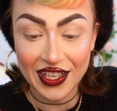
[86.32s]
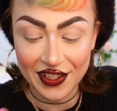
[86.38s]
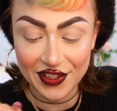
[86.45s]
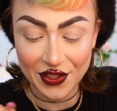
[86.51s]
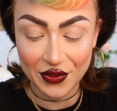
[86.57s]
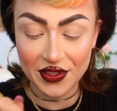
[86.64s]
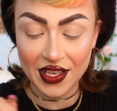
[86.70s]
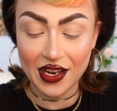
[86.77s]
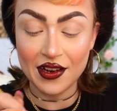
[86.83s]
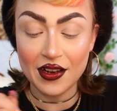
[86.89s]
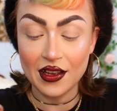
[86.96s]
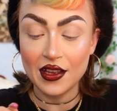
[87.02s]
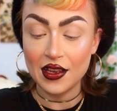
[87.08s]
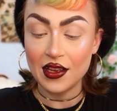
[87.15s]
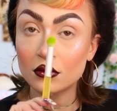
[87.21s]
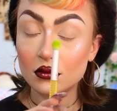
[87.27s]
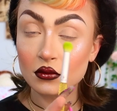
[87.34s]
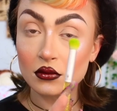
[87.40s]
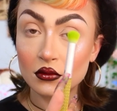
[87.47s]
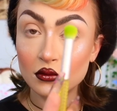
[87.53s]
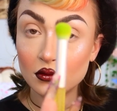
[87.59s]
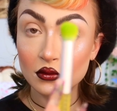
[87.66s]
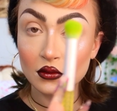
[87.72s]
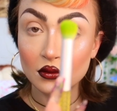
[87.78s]
got so scared.
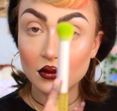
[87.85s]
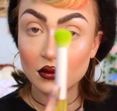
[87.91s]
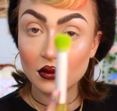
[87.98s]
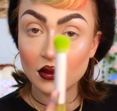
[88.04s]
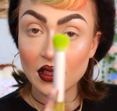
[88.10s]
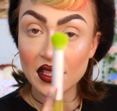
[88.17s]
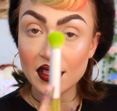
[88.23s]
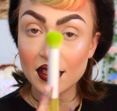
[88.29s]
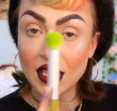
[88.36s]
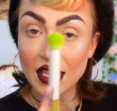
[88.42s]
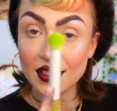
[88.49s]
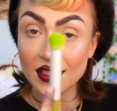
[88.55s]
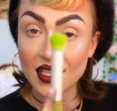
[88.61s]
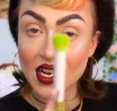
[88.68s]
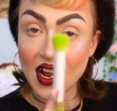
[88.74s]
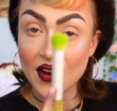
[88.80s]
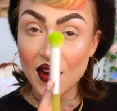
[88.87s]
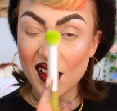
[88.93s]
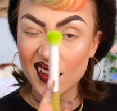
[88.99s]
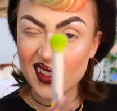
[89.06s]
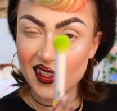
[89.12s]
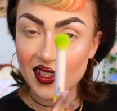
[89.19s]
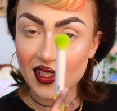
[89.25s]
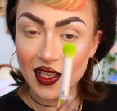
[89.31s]
Let's test it out now.
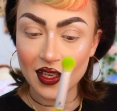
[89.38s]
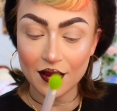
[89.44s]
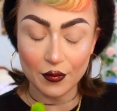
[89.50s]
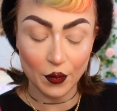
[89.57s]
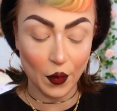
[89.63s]
Let's see.